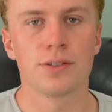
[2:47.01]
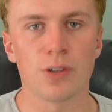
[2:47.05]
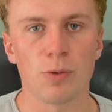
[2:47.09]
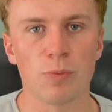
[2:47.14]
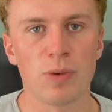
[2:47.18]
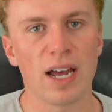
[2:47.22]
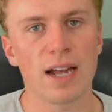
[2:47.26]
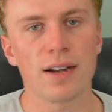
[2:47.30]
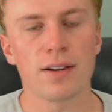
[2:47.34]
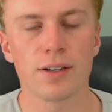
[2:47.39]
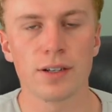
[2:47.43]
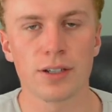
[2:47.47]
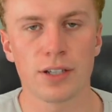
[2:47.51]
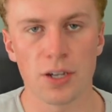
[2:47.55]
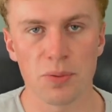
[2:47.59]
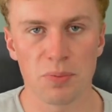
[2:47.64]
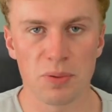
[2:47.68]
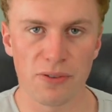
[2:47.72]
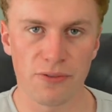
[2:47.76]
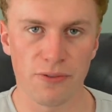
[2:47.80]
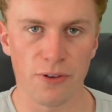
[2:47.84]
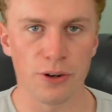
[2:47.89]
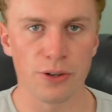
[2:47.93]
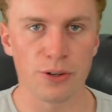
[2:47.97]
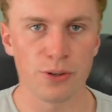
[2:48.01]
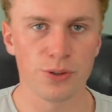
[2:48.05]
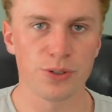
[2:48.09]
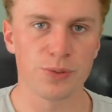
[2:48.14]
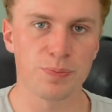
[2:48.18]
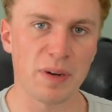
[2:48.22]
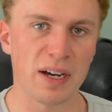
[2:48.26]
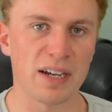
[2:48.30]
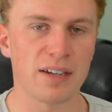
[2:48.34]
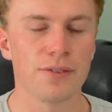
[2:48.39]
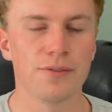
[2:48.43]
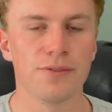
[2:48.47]
So we had a couple of phone calls
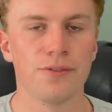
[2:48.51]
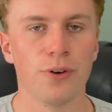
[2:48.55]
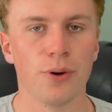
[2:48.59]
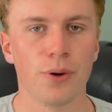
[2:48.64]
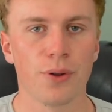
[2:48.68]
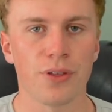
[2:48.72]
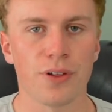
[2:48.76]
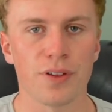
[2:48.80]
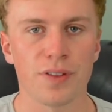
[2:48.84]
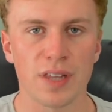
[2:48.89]
back and forth,